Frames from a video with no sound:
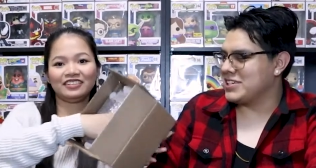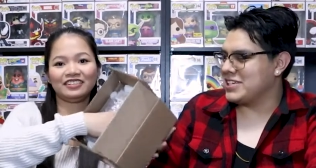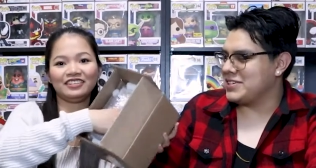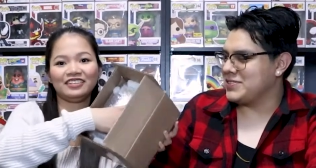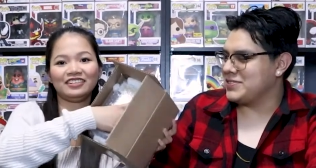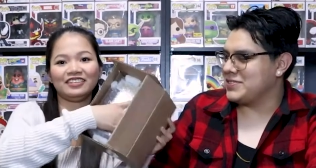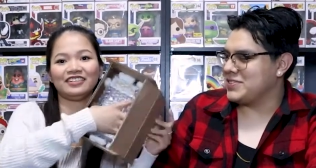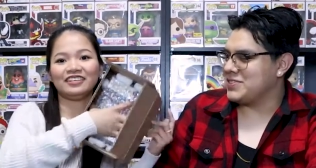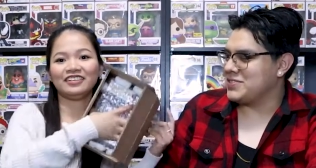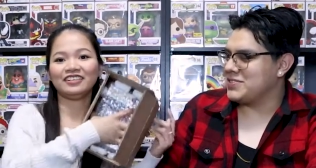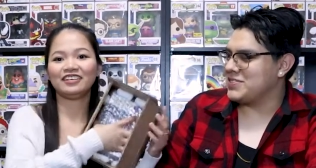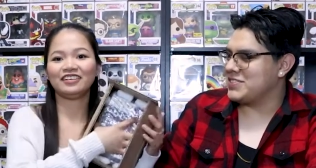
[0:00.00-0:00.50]
Speaker 1: okay.
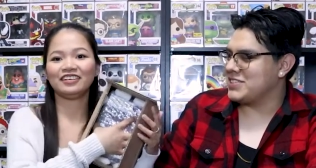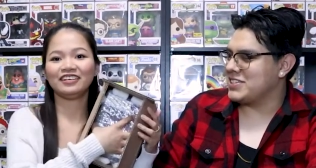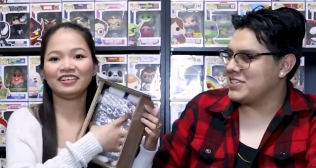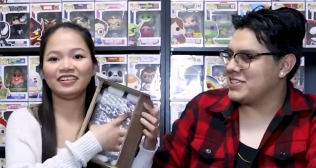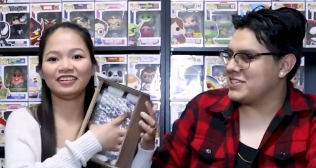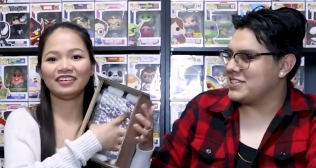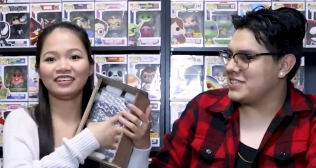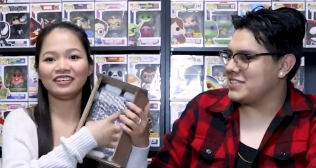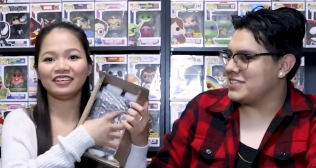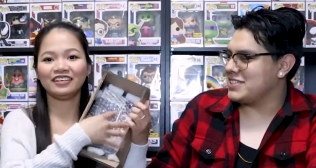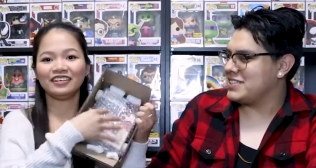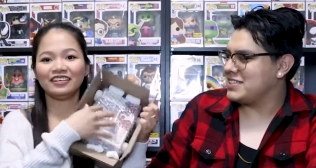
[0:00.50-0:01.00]
Wait, what
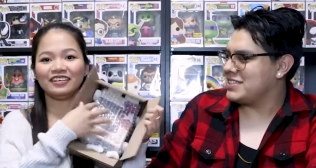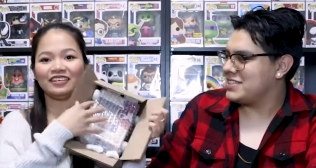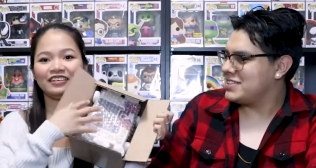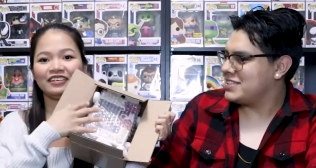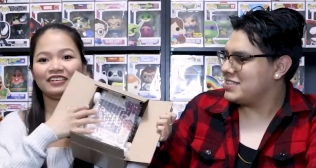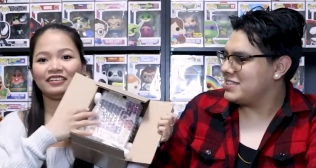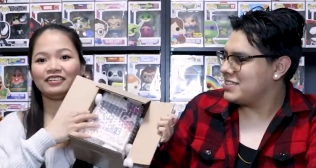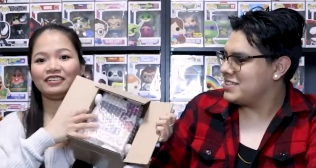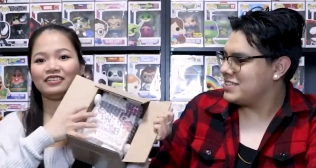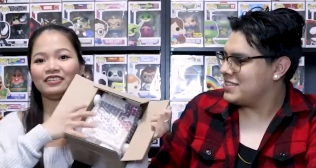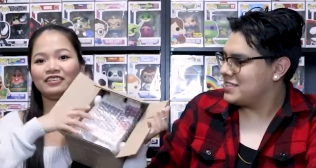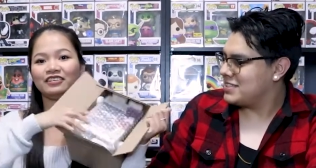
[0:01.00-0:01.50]
is it?
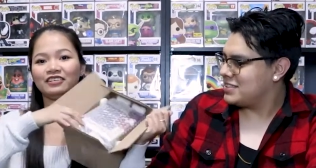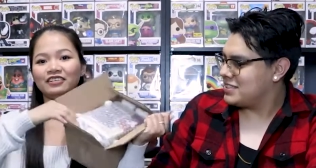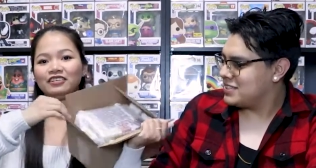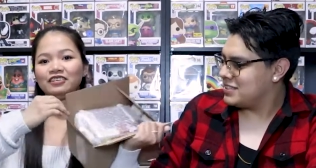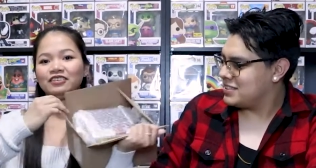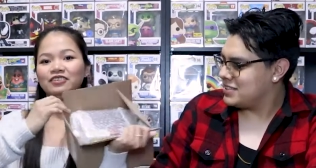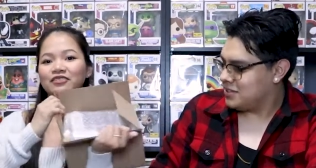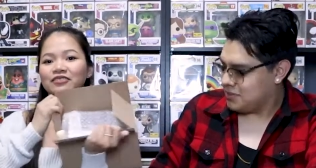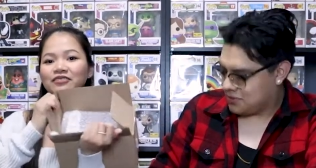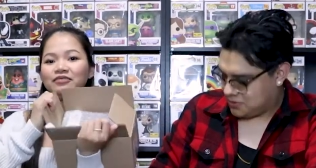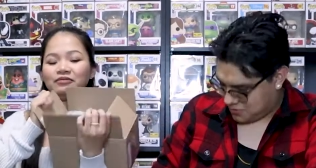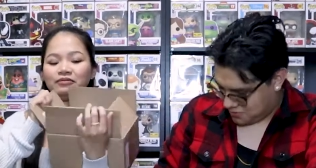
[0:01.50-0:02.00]

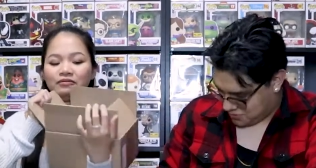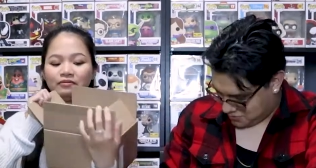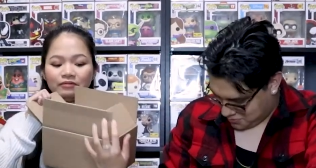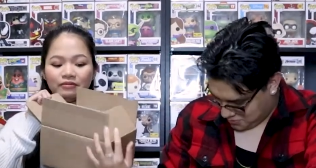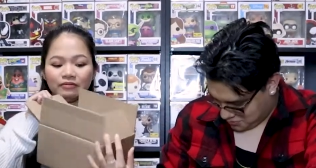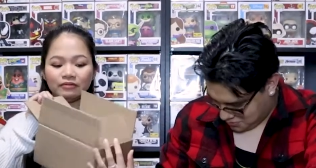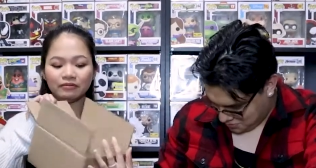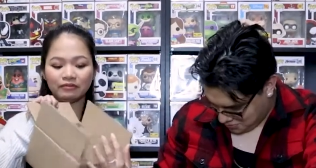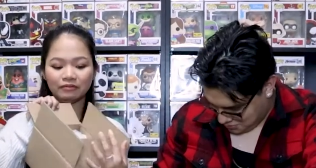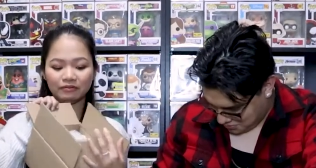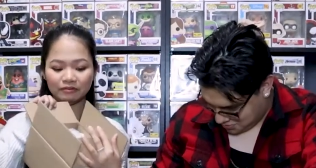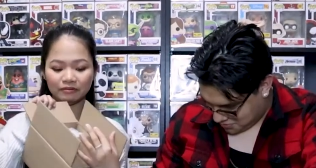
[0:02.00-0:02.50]

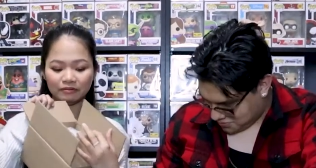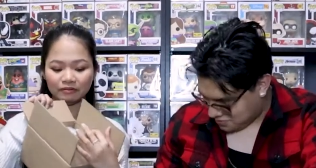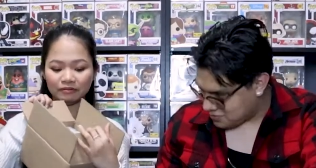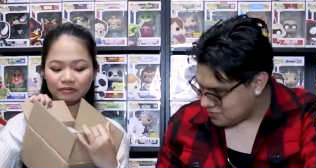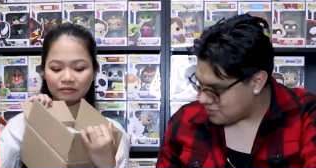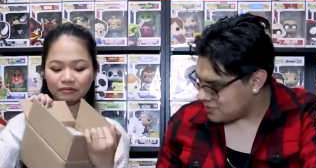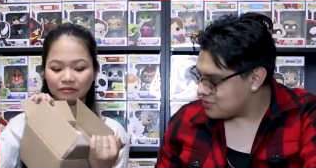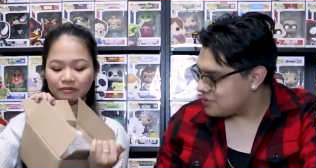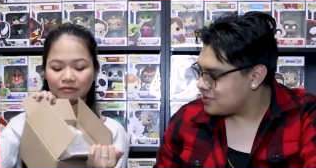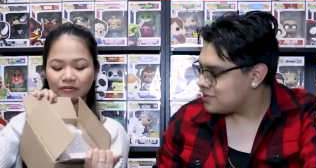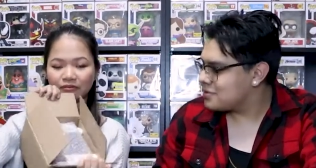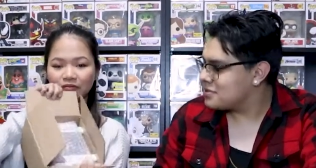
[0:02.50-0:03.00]
Oh.
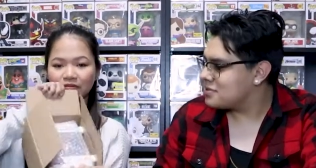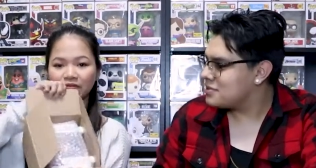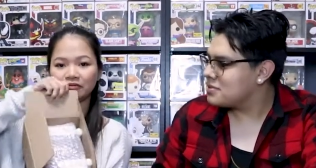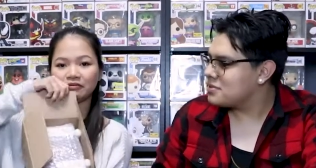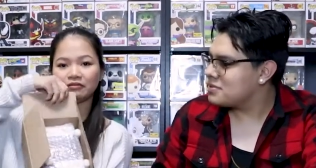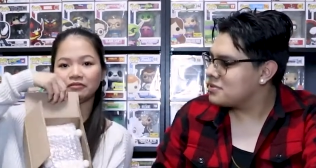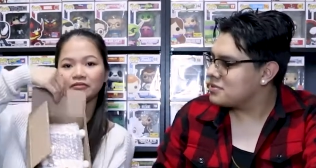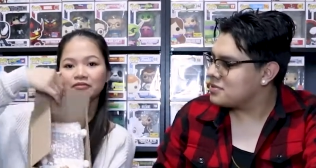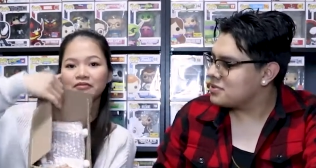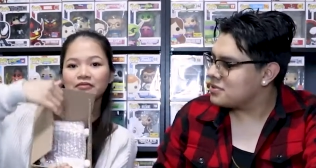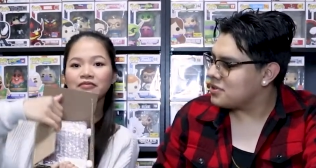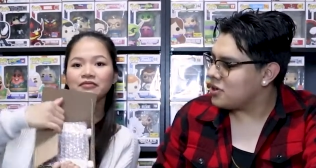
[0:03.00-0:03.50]

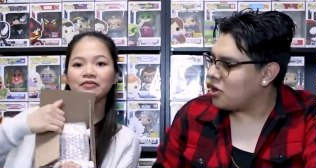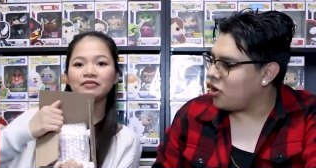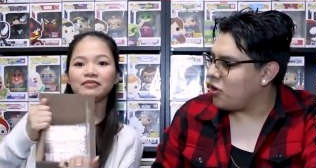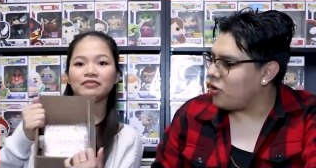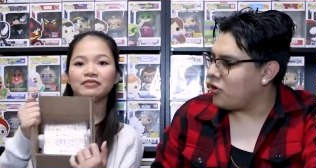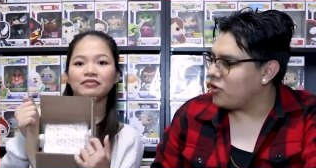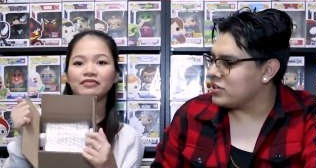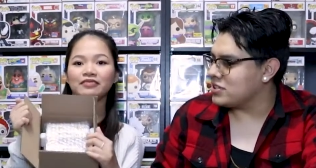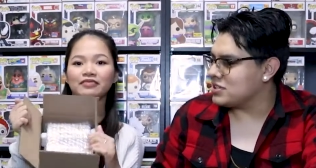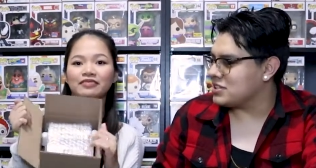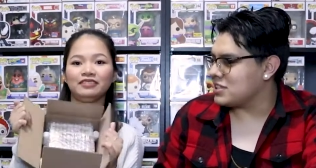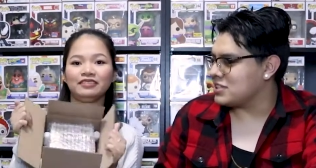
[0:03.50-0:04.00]

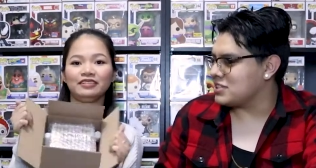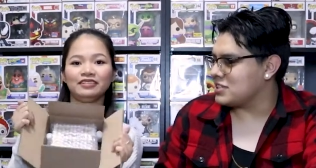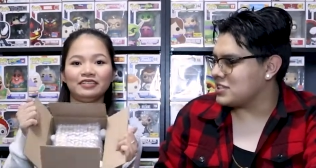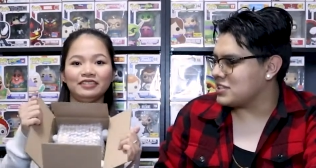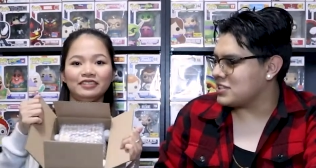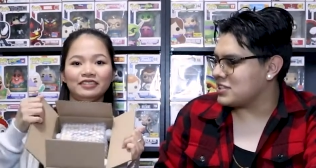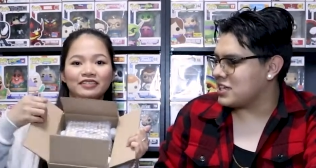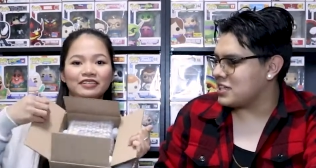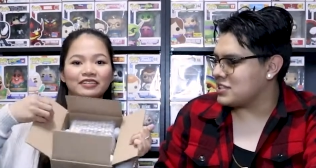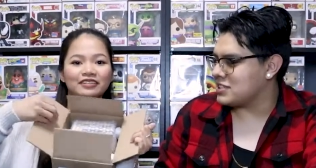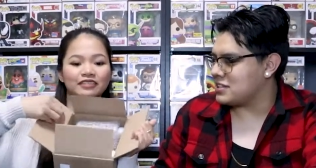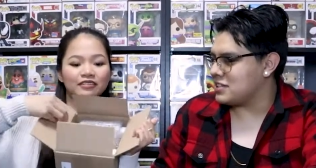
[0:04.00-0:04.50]
Oh, it looks
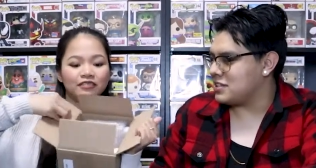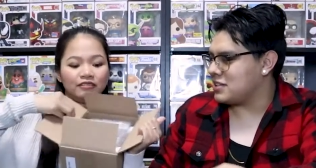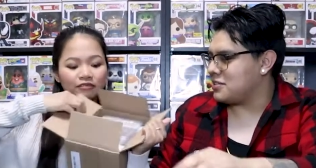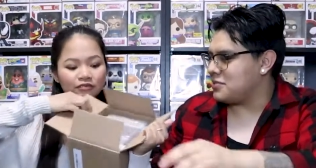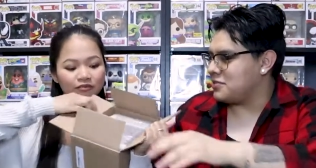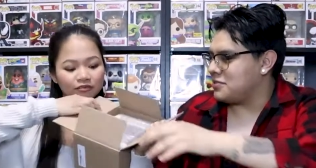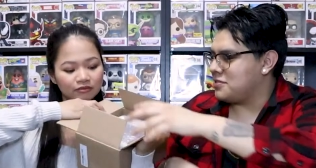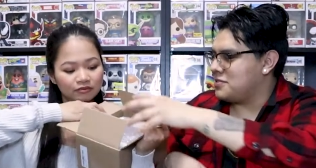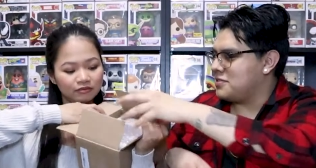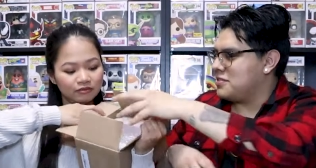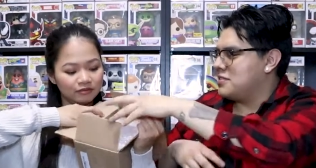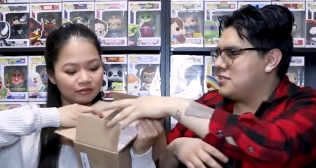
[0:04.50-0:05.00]
a little